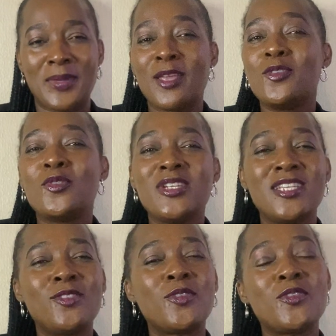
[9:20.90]
You
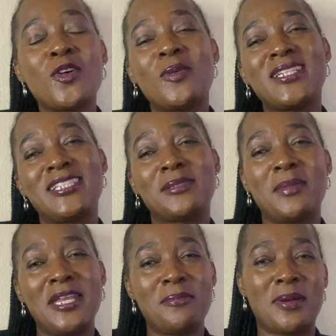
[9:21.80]
need to know what is
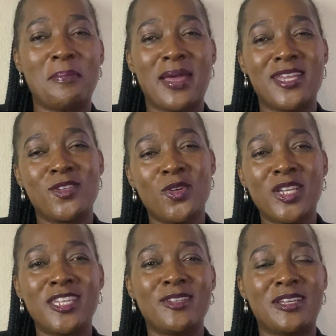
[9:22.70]
meant by
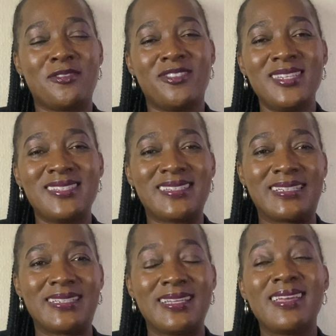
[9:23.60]
binocular vision
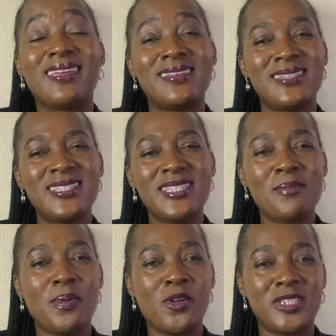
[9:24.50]
and its
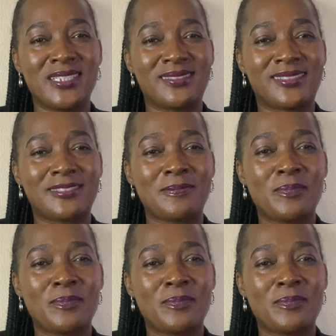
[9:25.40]
importance.